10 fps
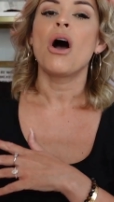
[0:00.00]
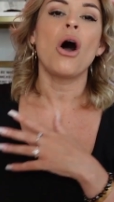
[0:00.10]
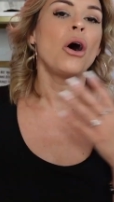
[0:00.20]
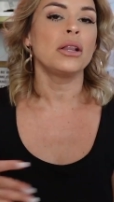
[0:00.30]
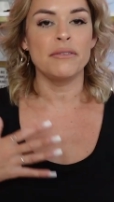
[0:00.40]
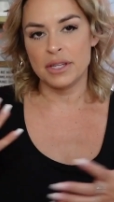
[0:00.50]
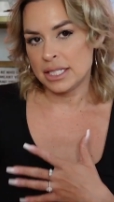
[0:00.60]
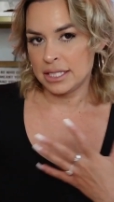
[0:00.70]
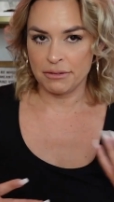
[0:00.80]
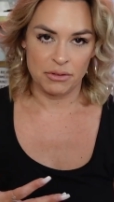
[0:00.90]
All of
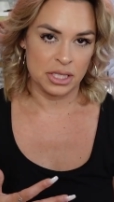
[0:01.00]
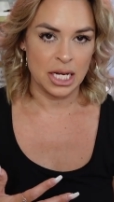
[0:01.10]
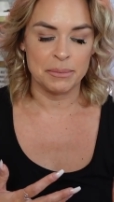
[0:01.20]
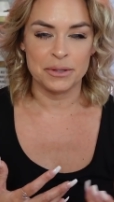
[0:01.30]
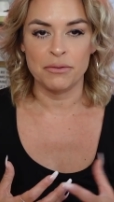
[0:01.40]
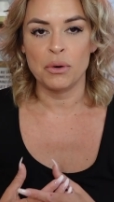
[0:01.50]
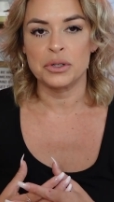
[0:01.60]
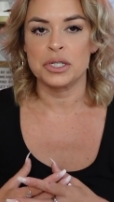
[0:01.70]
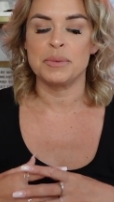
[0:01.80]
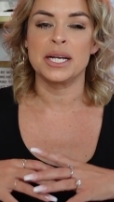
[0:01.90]
these different types of
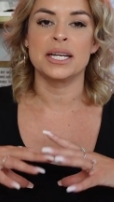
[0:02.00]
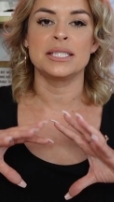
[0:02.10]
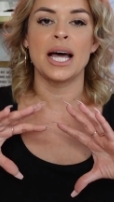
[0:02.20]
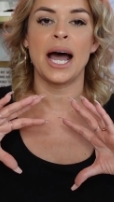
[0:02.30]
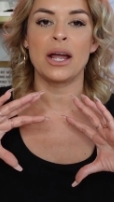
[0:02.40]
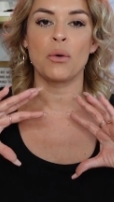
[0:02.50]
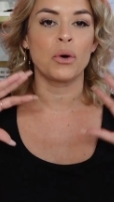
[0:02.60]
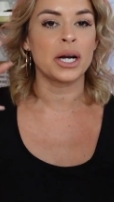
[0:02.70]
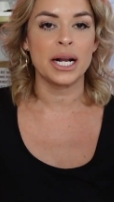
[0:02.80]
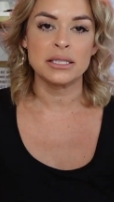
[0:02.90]
folders, because I
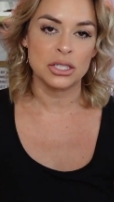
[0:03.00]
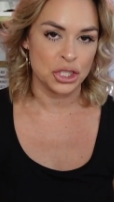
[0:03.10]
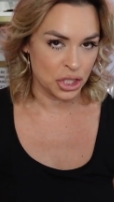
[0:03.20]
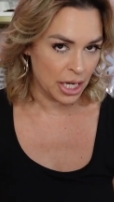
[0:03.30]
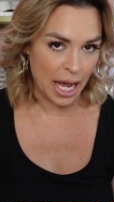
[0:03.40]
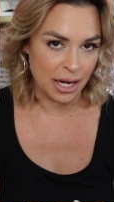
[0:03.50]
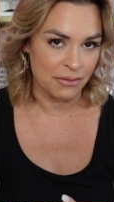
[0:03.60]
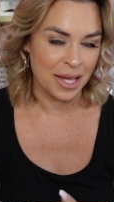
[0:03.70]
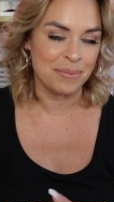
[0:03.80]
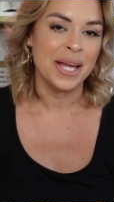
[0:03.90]
organize the shit out of
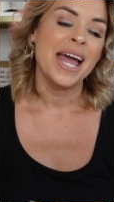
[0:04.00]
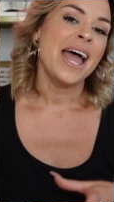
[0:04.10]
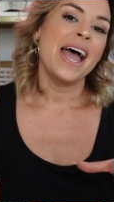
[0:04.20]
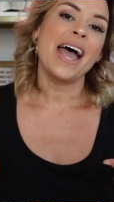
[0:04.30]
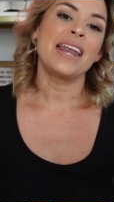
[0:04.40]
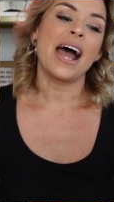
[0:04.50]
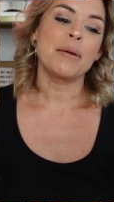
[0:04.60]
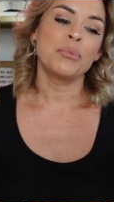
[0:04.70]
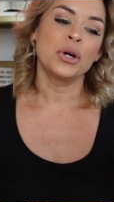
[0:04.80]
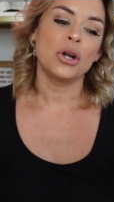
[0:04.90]
them and I
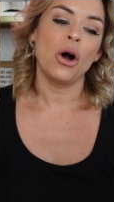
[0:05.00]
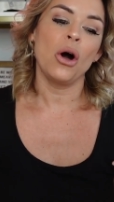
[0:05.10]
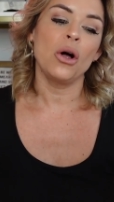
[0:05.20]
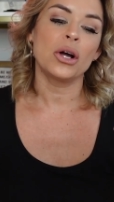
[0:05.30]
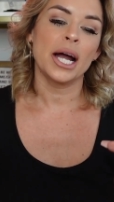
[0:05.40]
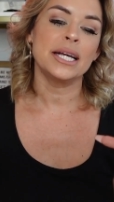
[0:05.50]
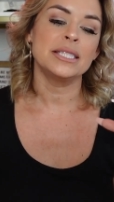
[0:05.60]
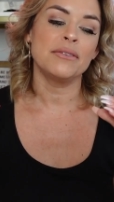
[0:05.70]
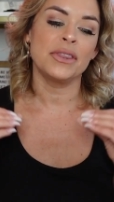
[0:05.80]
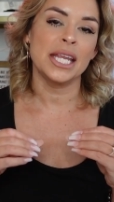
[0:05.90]
put all kinds
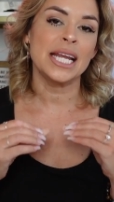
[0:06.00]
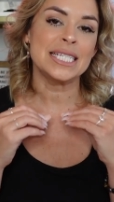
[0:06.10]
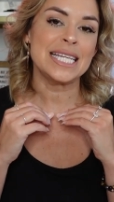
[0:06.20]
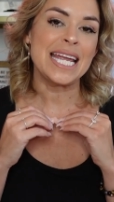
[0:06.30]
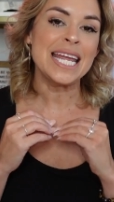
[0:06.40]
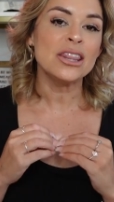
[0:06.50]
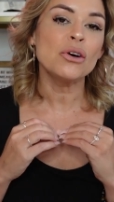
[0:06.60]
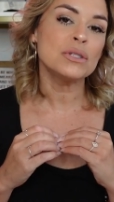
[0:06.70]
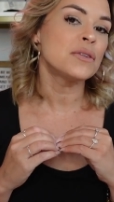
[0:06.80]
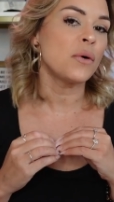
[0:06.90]
of things in
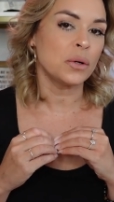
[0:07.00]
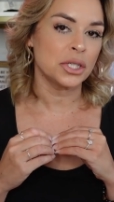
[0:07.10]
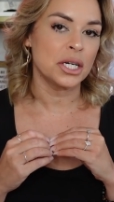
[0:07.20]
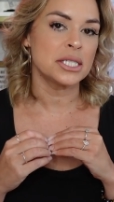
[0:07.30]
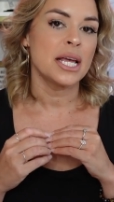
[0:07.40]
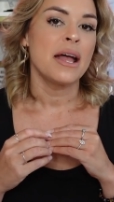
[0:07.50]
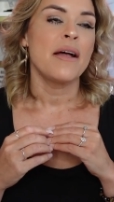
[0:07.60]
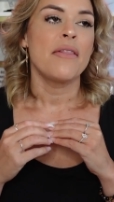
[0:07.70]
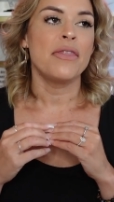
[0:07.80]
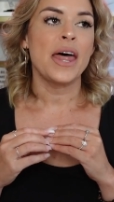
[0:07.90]
those folders
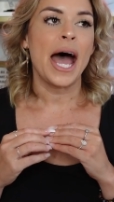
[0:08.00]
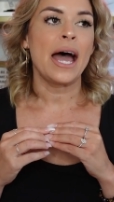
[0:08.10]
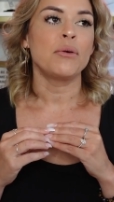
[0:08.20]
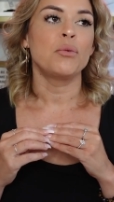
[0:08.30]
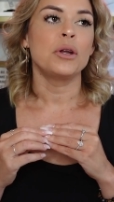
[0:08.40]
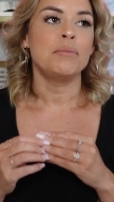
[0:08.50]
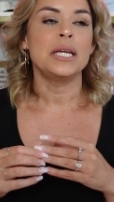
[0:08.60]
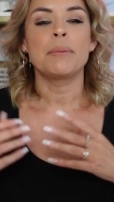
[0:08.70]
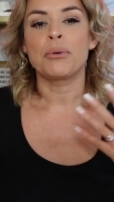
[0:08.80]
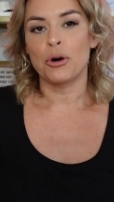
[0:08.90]
that would
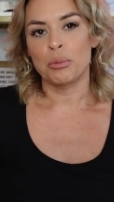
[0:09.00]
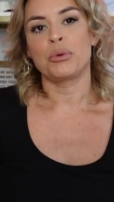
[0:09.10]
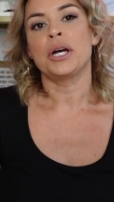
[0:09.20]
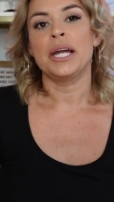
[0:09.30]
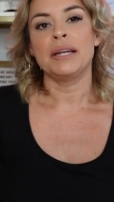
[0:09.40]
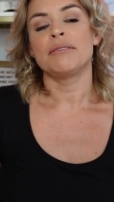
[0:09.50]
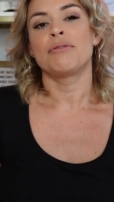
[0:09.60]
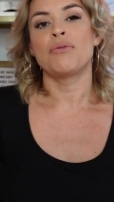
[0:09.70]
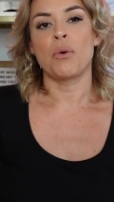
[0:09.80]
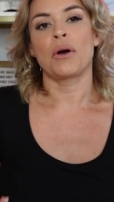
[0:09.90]
be appropriate
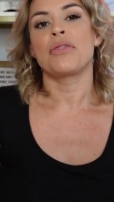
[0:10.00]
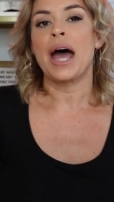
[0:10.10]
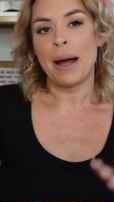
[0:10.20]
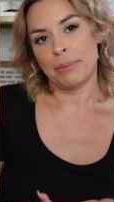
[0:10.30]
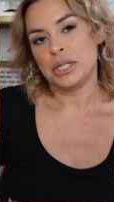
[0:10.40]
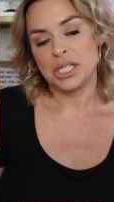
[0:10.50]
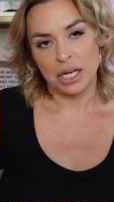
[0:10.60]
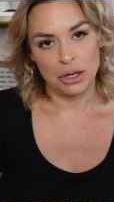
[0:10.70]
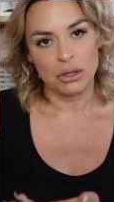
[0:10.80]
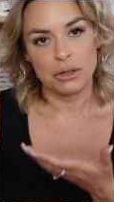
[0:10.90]
for that
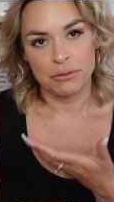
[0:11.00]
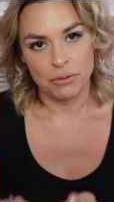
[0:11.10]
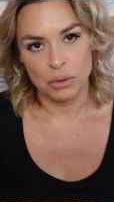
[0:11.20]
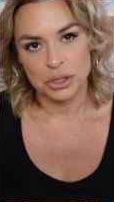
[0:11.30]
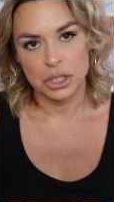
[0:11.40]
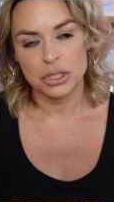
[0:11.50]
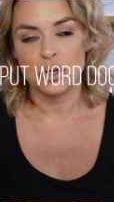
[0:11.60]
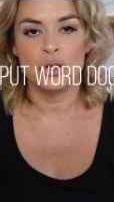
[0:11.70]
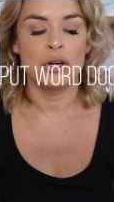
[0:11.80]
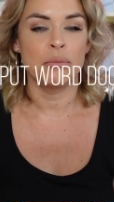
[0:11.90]
particular folder. So
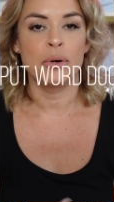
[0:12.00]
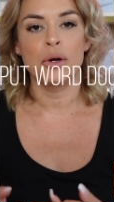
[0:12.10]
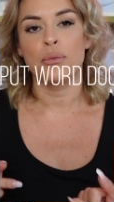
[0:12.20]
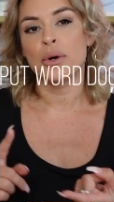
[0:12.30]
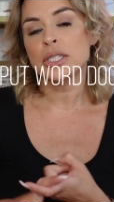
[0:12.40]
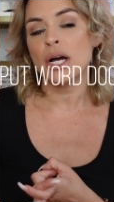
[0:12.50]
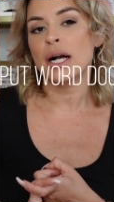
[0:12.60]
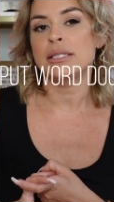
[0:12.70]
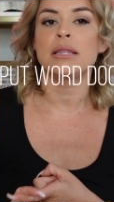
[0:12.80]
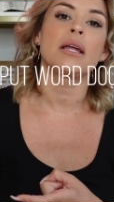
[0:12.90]
you can put Word
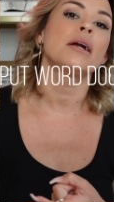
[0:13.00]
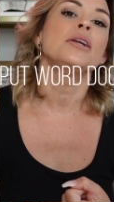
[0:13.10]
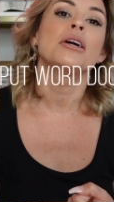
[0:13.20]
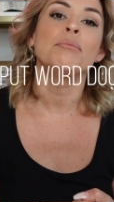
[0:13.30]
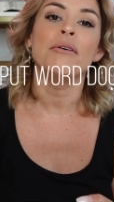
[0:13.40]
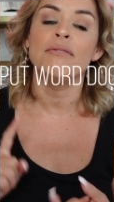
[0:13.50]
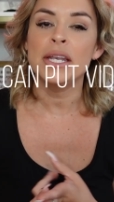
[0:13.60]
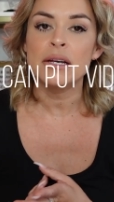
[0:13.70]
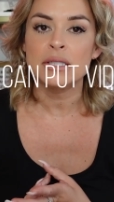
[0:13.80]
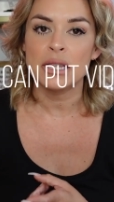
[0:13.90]
docs in there, you can put
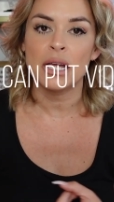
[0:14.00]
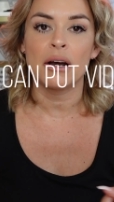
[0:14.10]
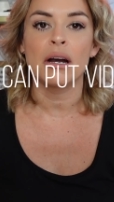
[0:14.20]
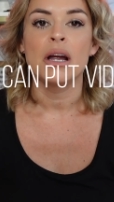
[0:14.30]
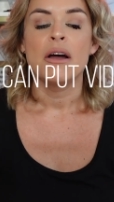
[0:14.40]
videos in there,